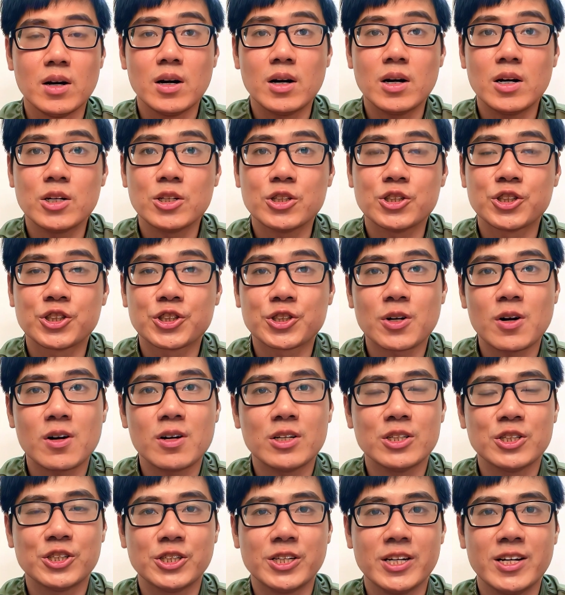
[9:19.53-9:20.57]

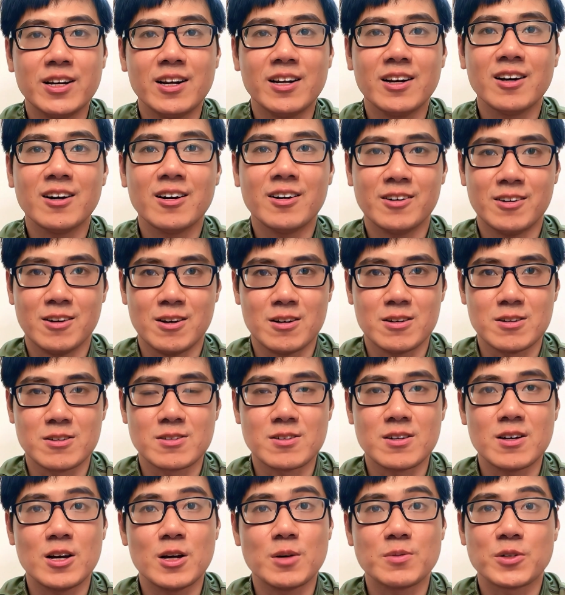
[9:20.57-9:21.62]
Astrology
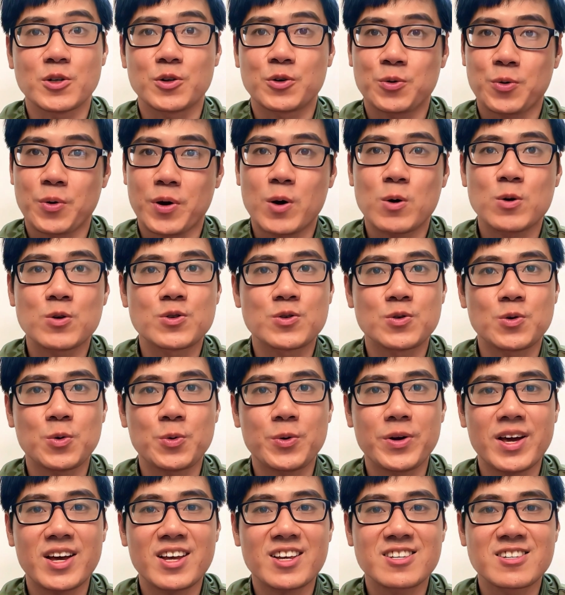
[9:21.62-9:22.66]
learners of the 12
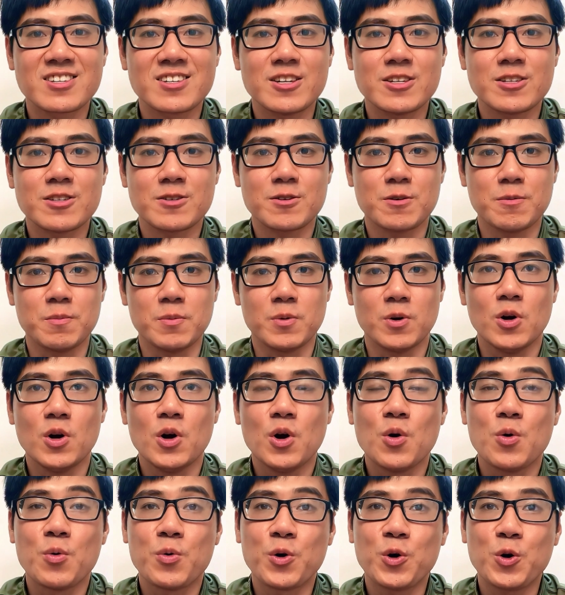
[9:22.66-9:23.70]
zodiac system
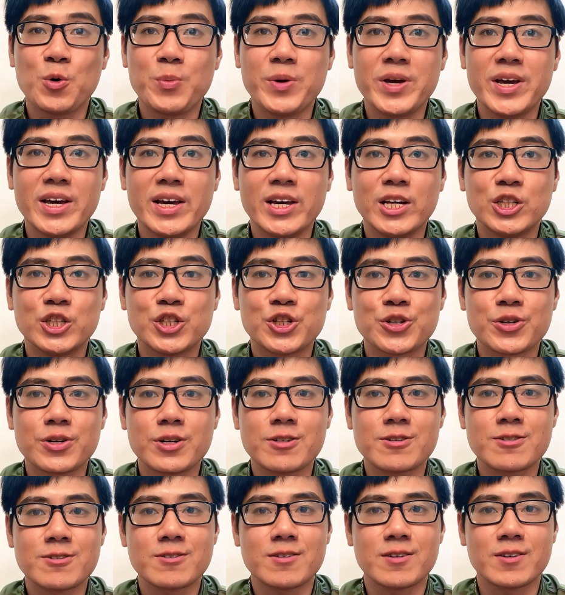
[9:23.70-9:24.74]
will be
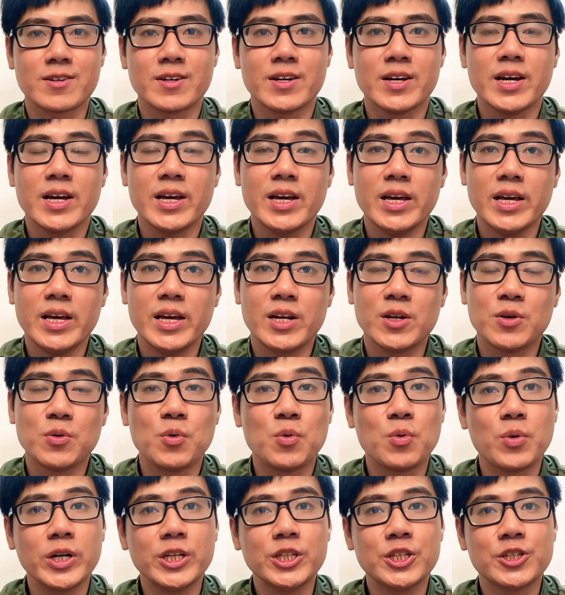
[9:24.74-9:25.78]
interested in
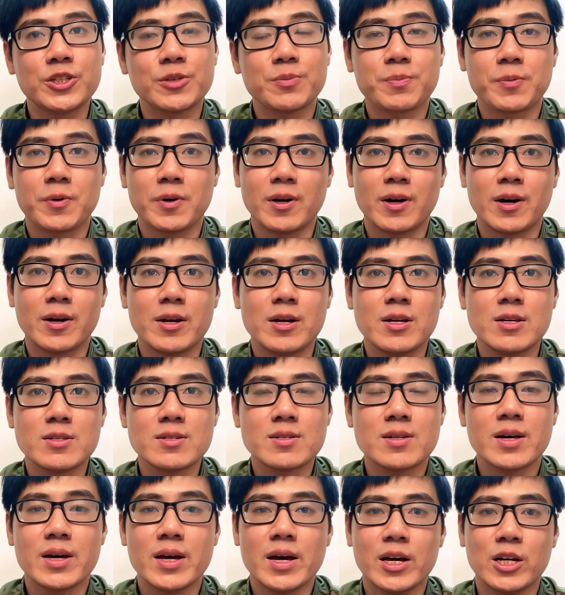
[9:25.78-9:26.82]
which
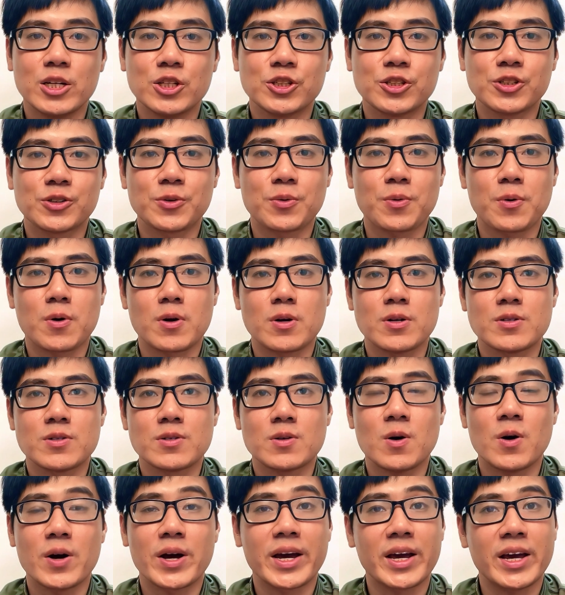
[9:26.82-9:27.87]
planets,
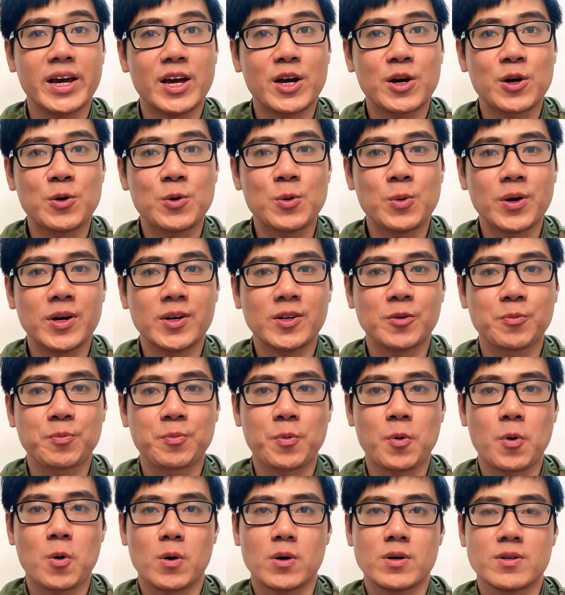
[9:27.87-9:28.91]
asteroids, or calculated
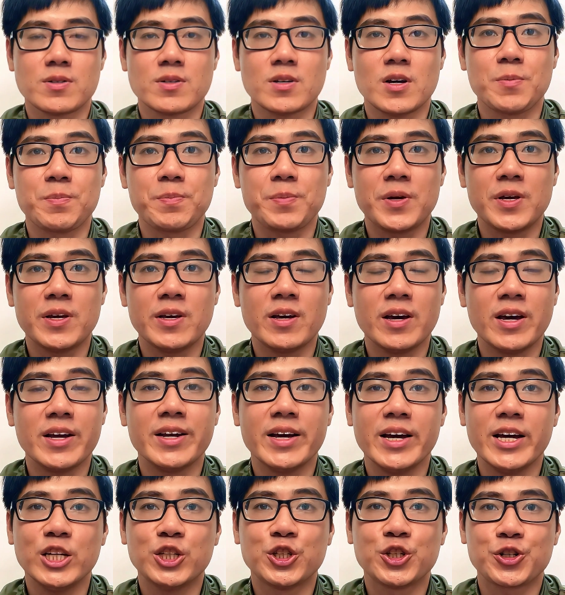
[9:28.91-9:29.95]
points appear
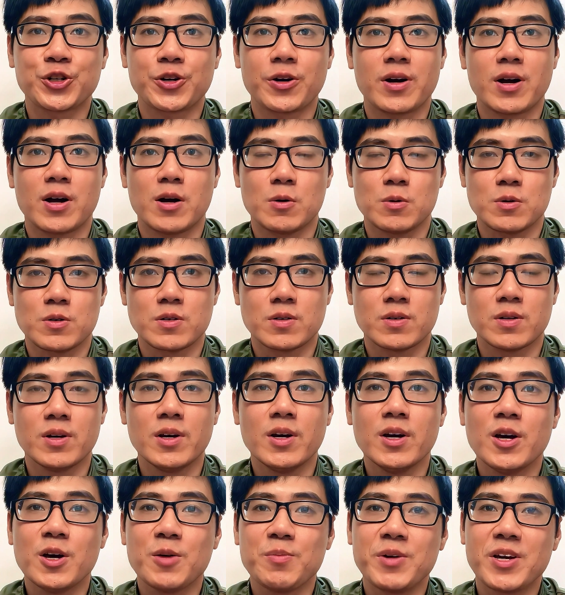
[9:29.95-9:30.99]
in each house,
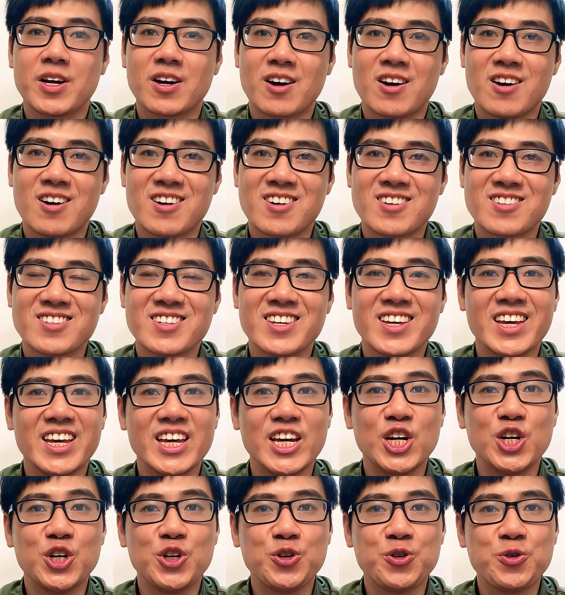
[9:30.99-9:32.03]
because
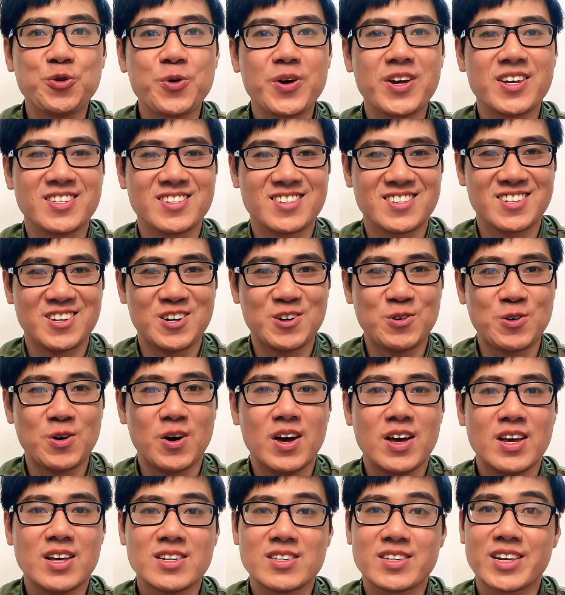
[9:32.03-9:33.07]
in doing so,
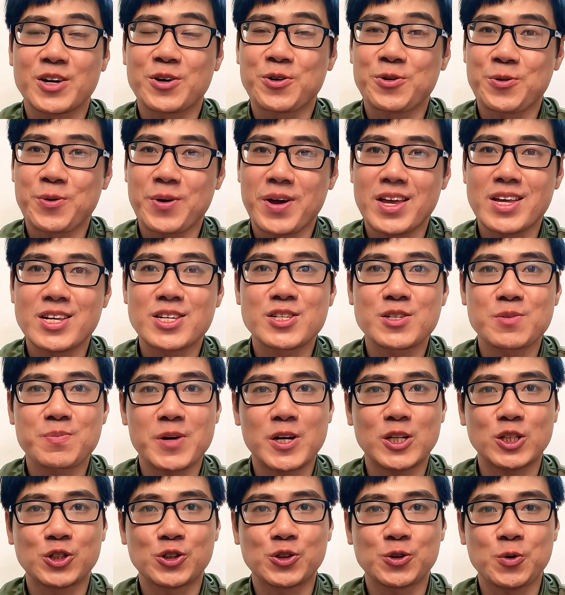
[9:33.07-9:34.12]
they create
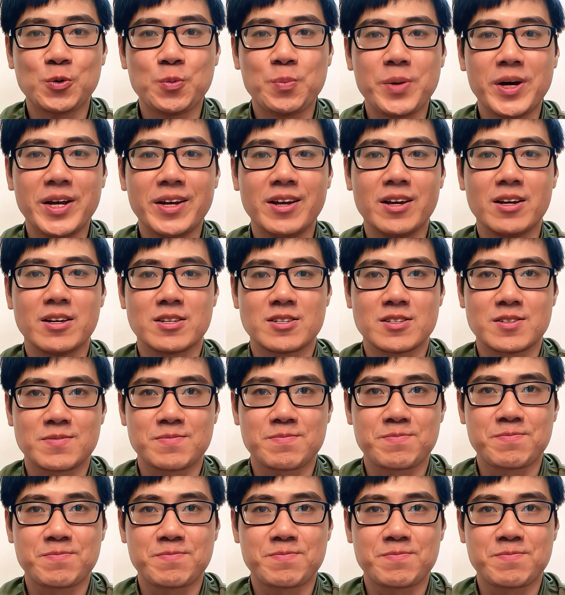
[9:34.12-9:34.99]
special meanings.